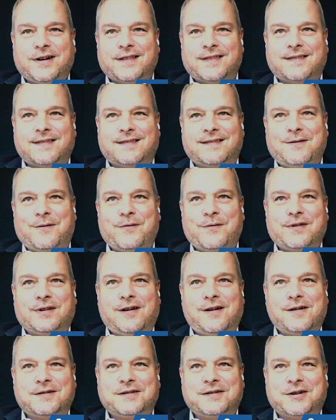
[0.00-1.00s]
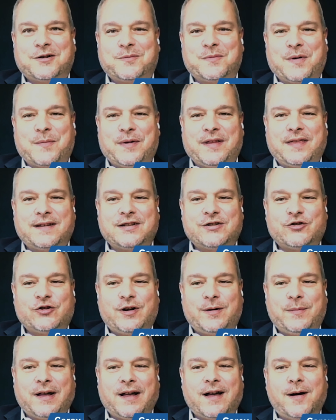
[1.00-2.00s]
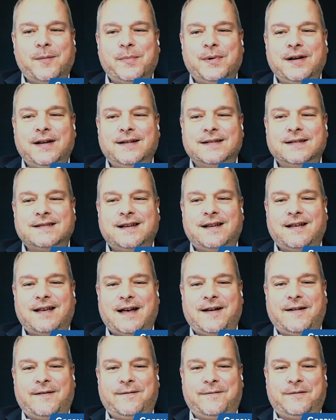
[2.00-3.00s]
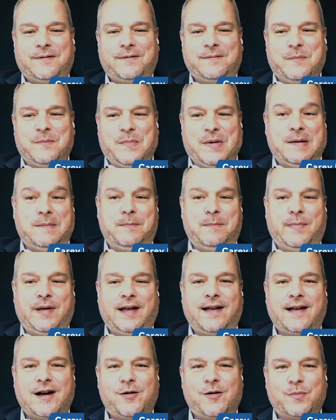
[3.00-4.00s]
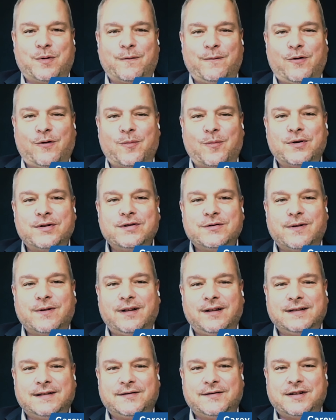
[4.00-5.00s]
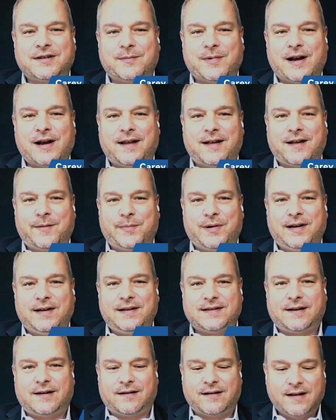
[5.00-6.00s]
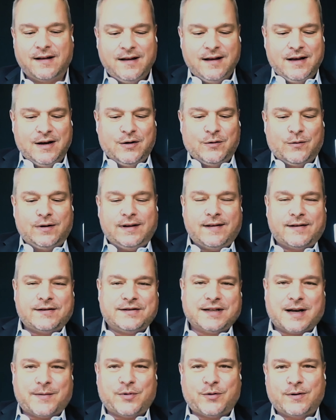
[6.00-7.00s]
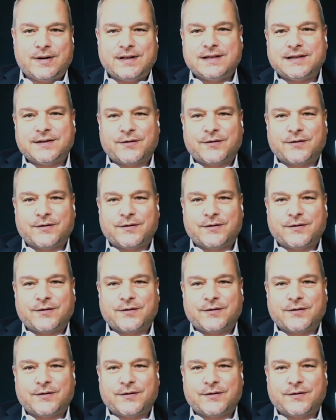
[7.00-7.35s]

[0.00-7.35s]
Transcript: at over the long term, I mean, the streaming companies have been big outperformers relative to the mining companies, and really there's a couple of reasons